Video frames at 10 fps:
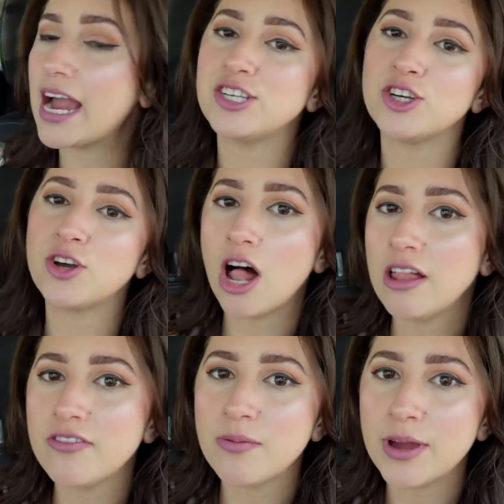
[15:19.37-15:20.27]
I took
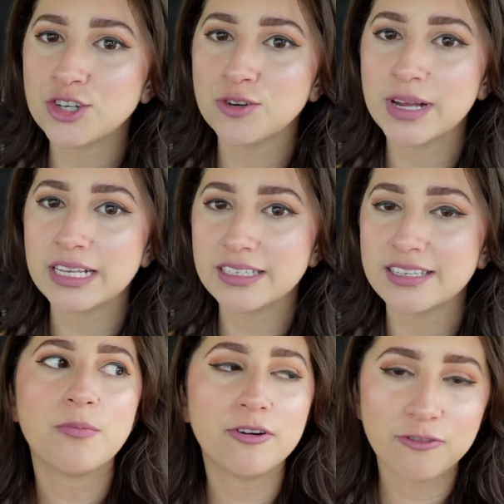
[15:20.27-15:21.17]
all of the
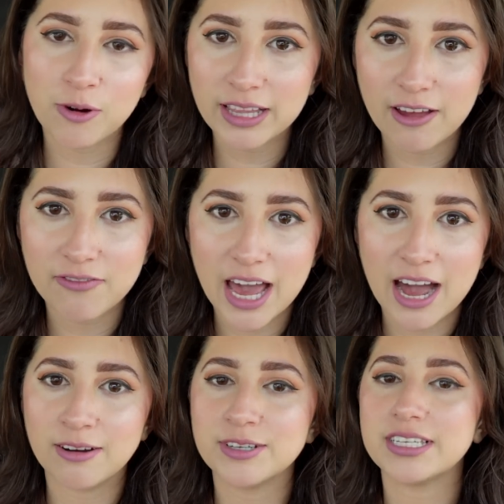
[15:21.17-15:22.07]
measurements before I left the
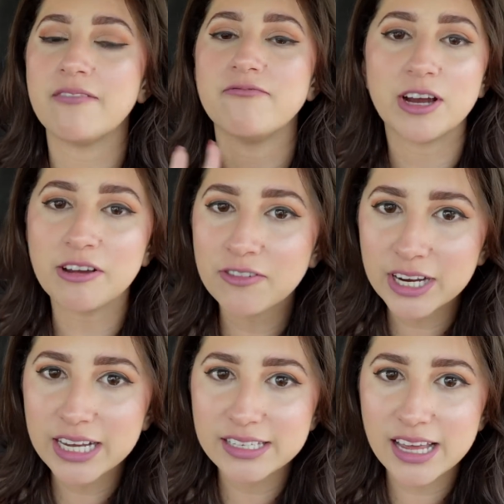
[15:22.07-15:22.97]
house. I'm very,
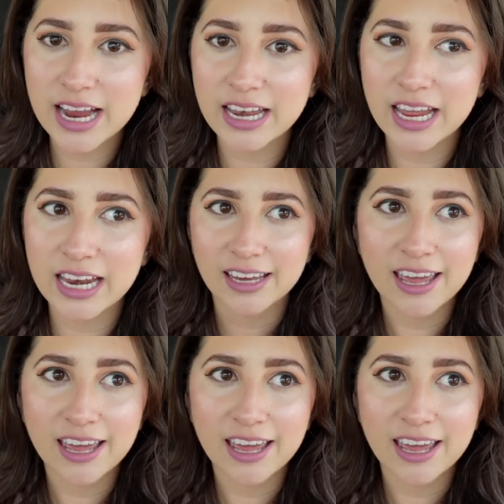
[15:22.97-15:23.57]
very excited.